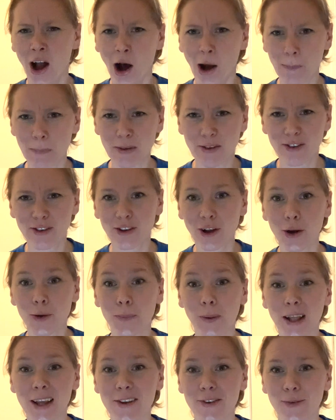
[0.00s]
I'm so
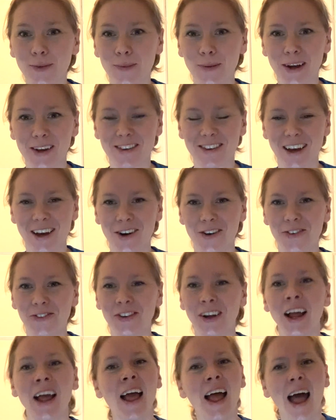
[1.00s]
pleased with myself.
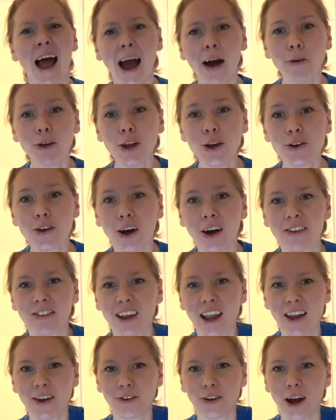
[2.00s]
How are you guys
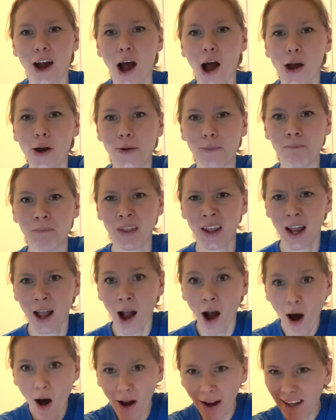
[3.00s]
getting on at home?
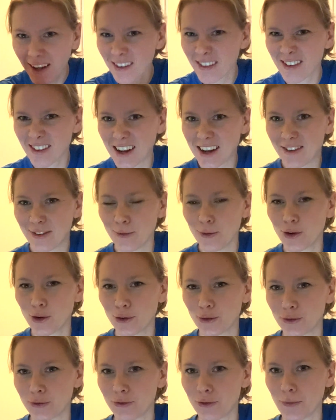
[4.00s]
I can see some
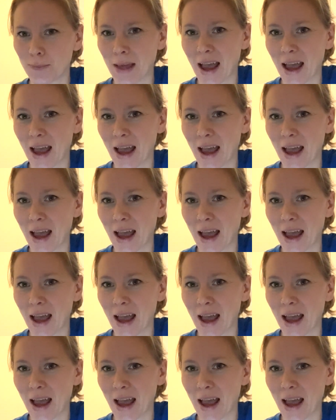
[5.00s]
children from the